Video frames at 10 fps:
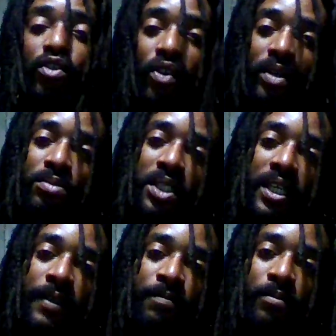know what I'm saying?
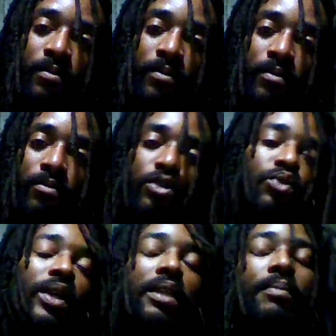Do
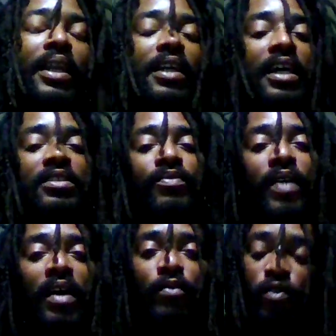anybody got
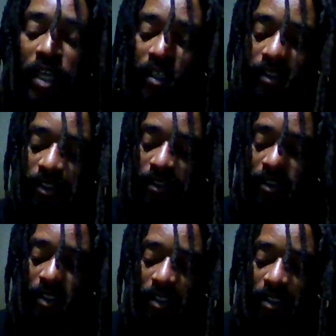survival tactics?
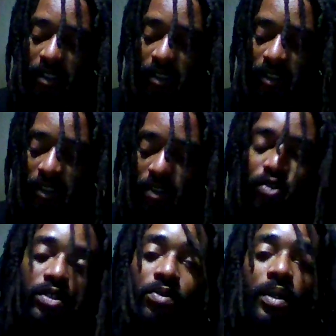You
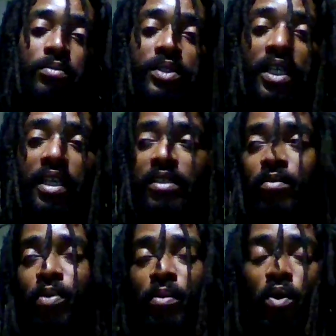see what I'm saying? Like, the
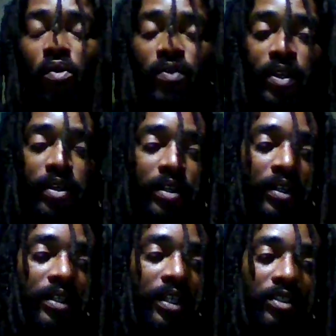people over there
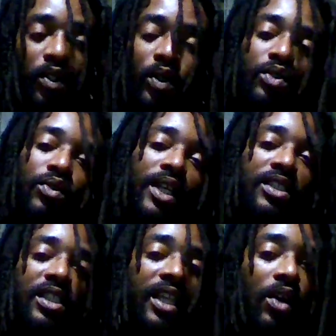that's going through that
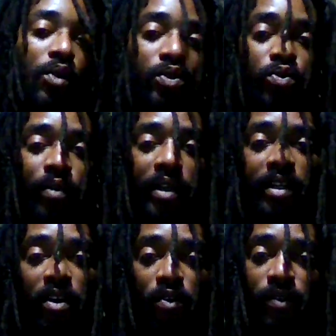shit they going through right
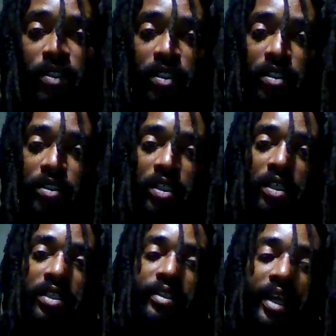now overseas,
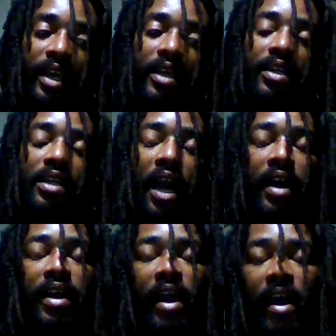they gotta
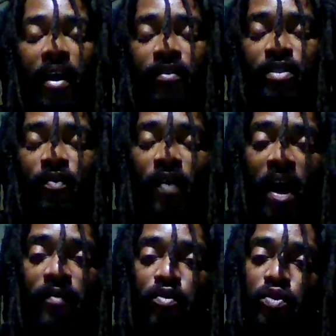have
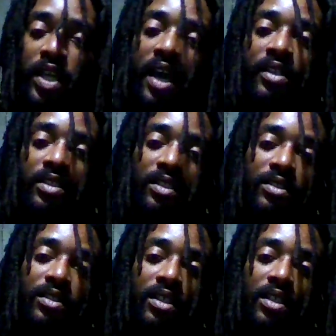survival
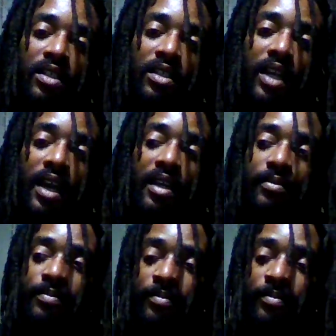tactics. They